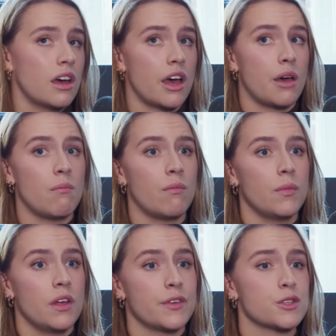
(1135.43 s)

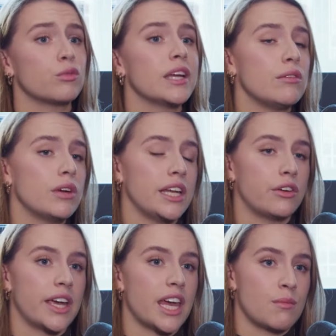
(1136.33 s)
There's a really, really
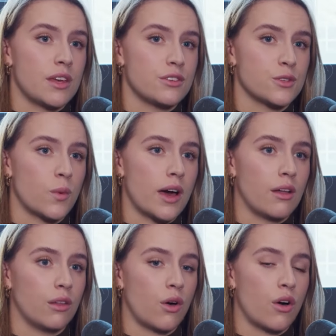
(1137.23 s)
great image as
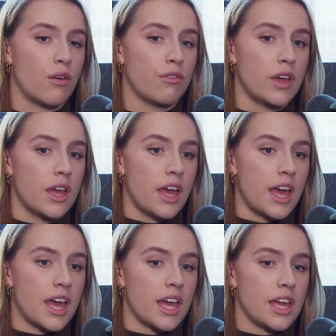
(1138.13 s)
well of
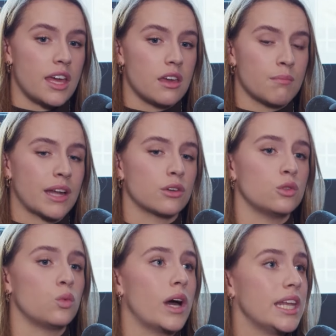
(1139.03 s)
a man
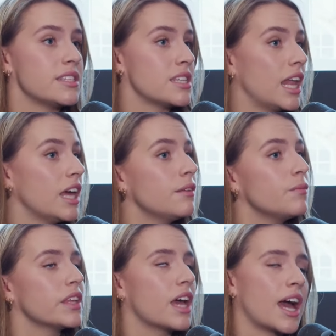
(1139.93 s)
called Walid Salah,
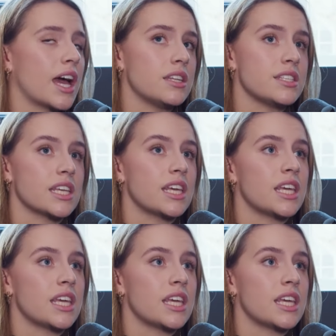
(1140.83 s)
and